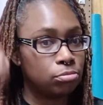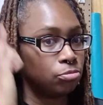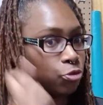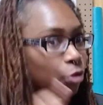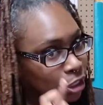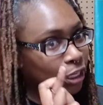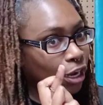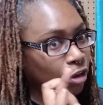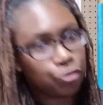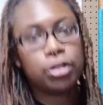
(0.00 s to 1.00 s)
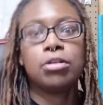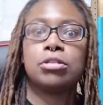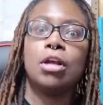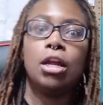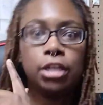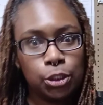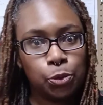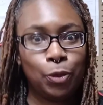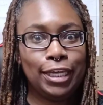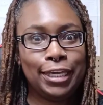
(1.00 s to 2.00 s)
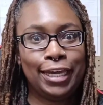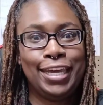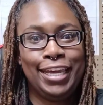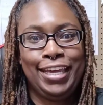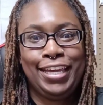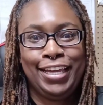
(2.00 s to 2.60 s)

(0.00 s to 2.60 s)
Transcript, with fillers: Cross our fingers this weekend.